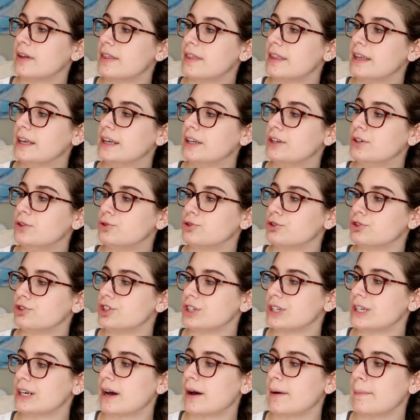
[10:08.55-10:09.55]
the
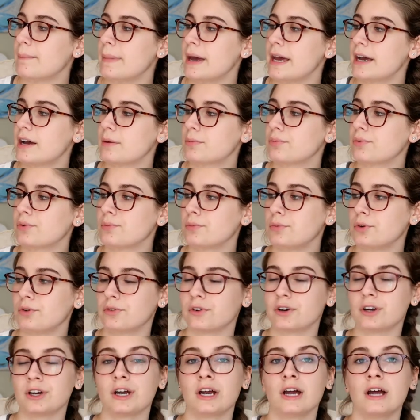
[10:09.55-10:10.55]
Neutrogena makeup
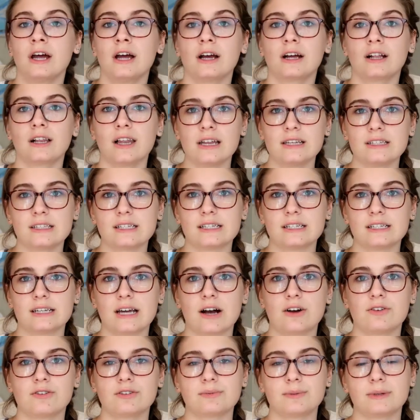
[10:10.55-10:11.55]
remover cleansing towels,